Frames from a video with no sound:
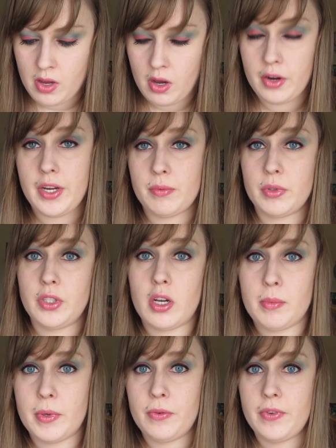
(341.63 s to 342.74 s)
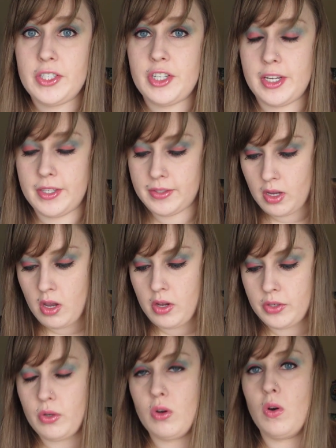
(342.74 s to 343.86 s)
Alright, we'll talk about veggies.
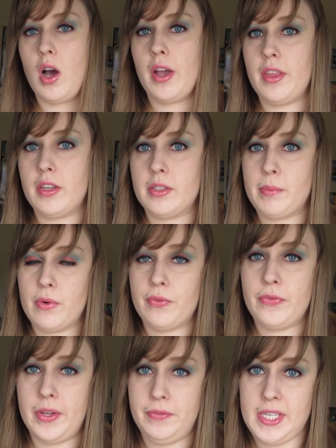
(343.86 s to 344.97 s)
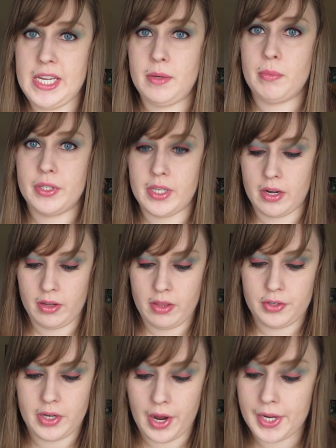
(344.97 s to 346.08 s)
So I think it's about 15% of
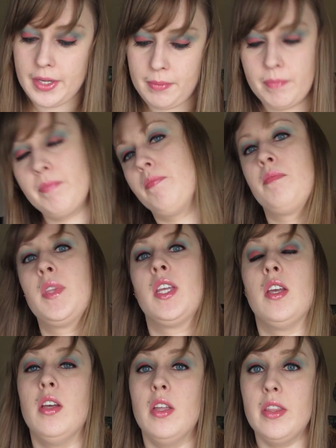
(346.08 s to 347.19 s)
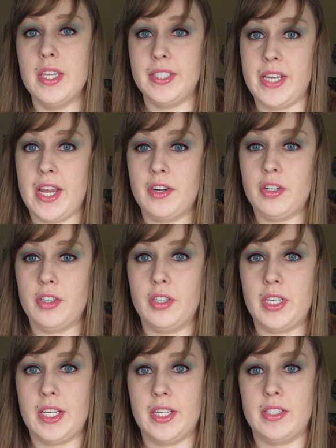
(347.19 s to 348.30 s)
their diet. The standard
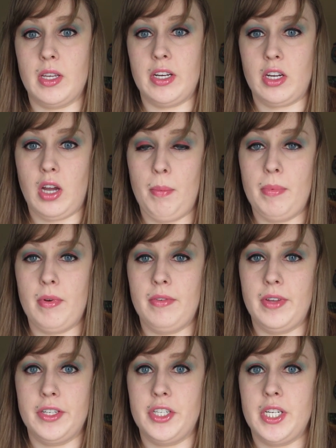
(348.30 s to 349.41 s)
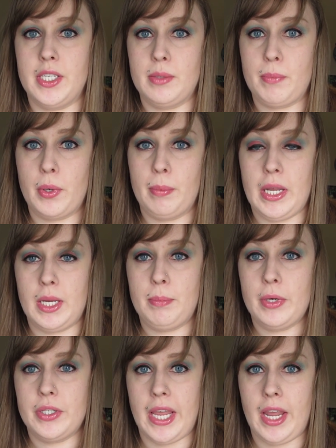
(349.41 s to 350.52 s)
is a cup of veggies per pig
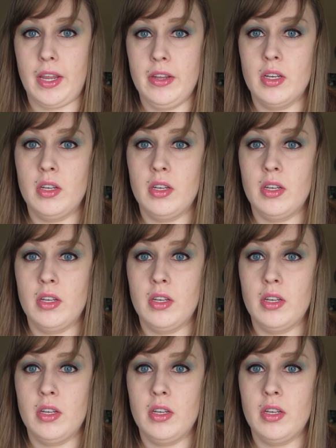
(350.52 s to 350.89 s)
per day,